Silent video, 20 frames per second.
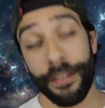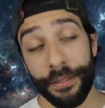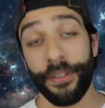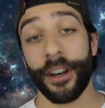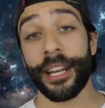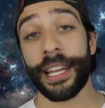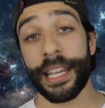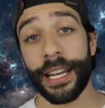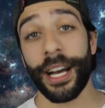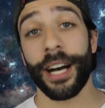
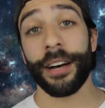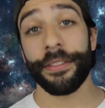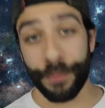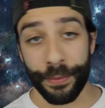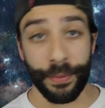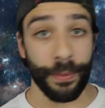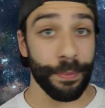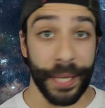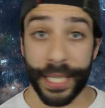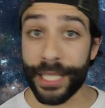Funny
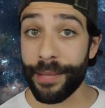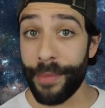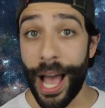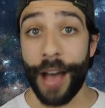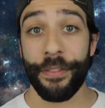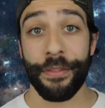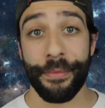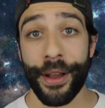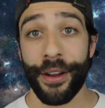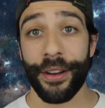enough, because I'm
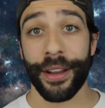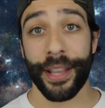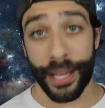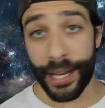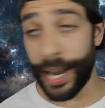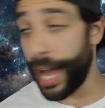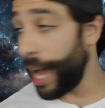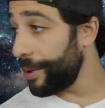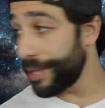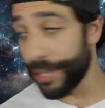half
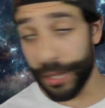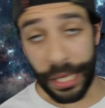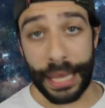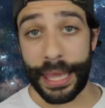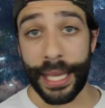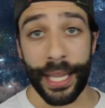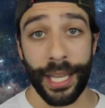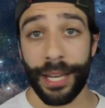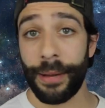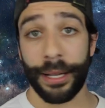American, I was literally
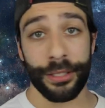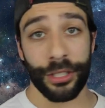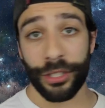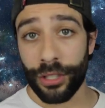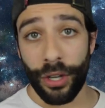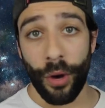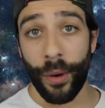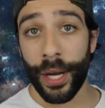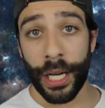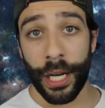thinking about
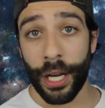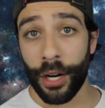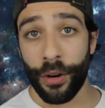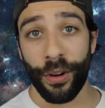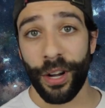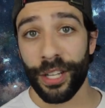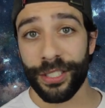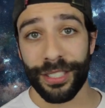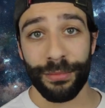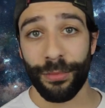just going
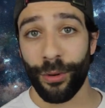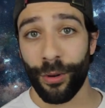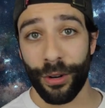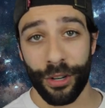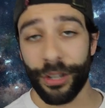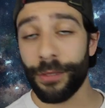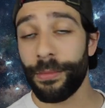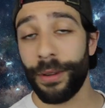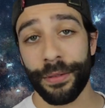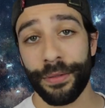across the
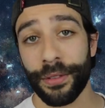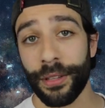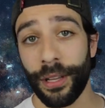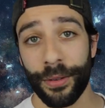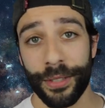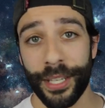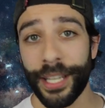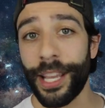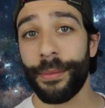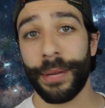border to
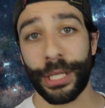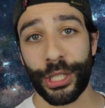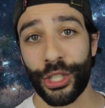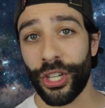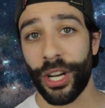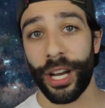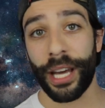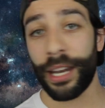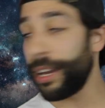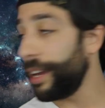Buffalo to get my
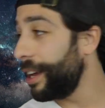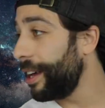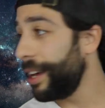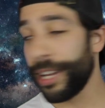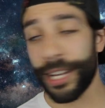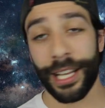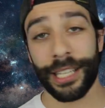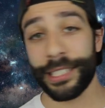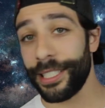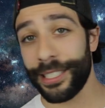shot,
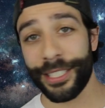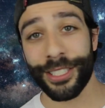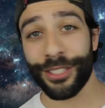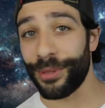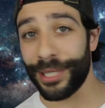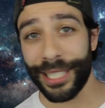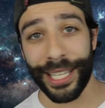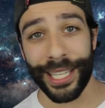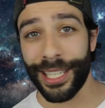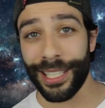because this is
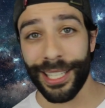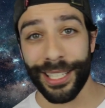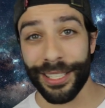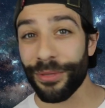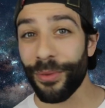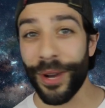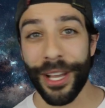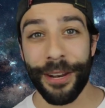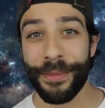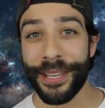
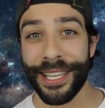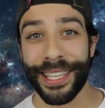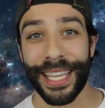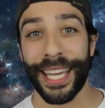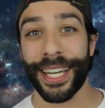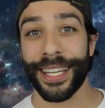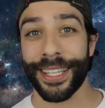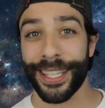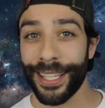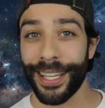ridiculous. Way to be,
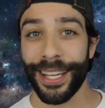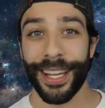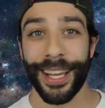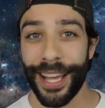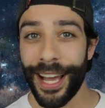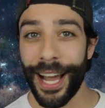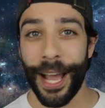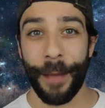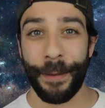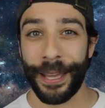Canada.
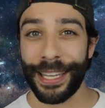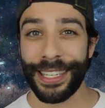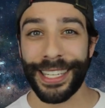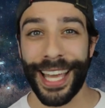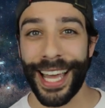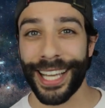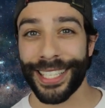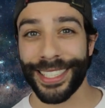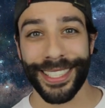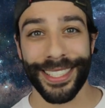I pay
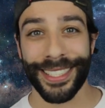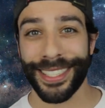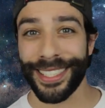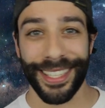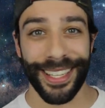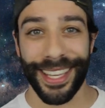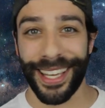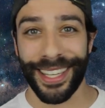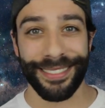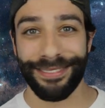taxes,
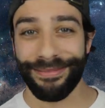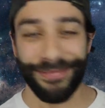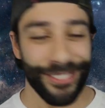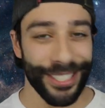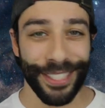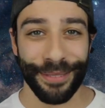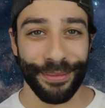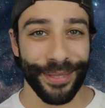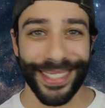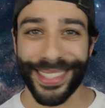yet for
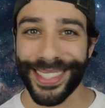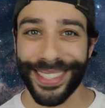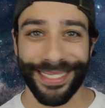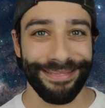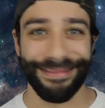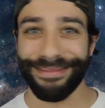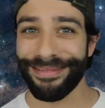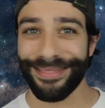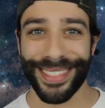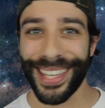some
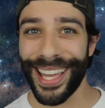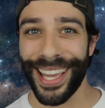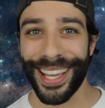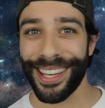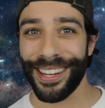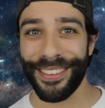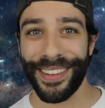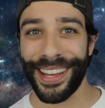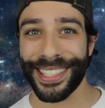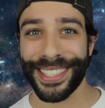reason, can't
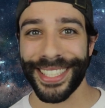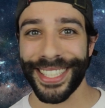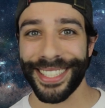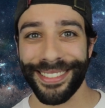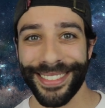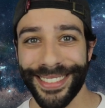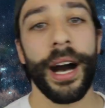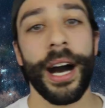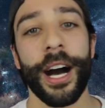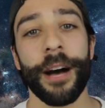get a
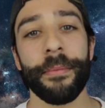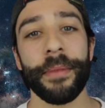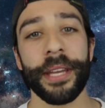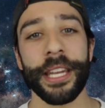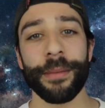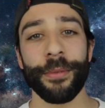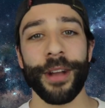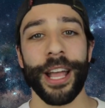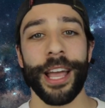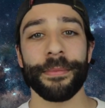vaccine. Ahmed
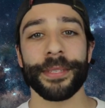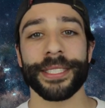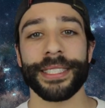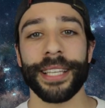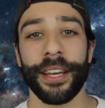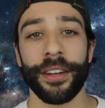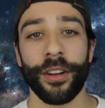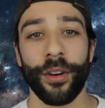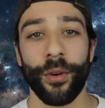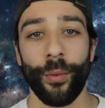Ibrahim
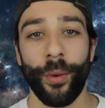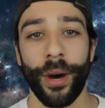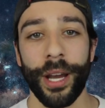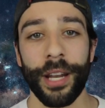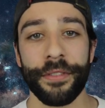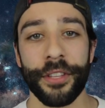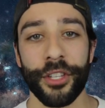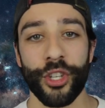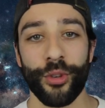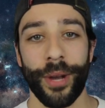said, what
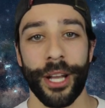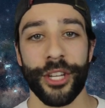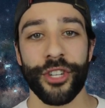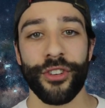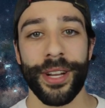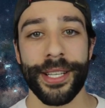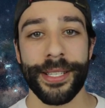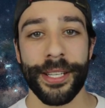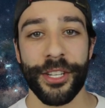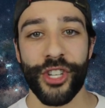if the
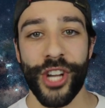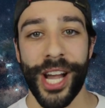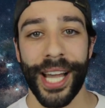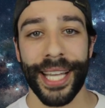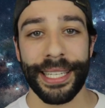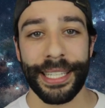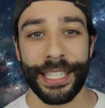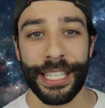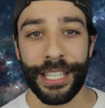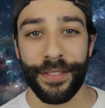treasure is a
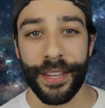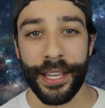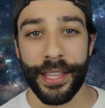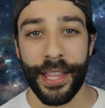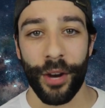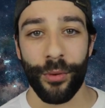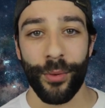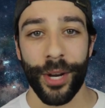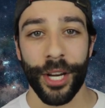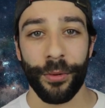giant TV
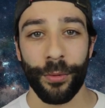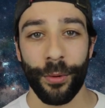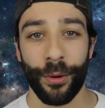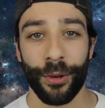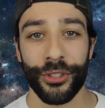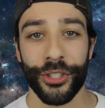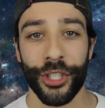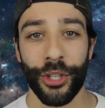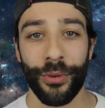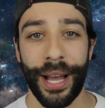that Rick
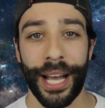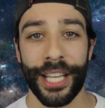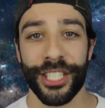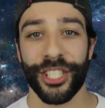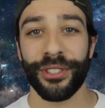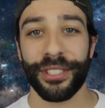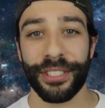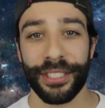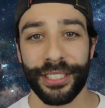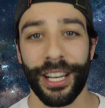rolls you
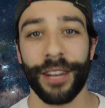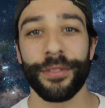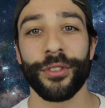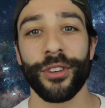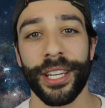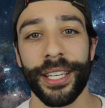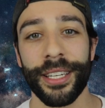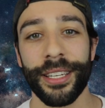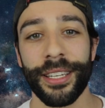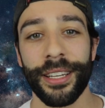as you
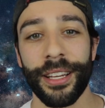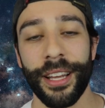discover it?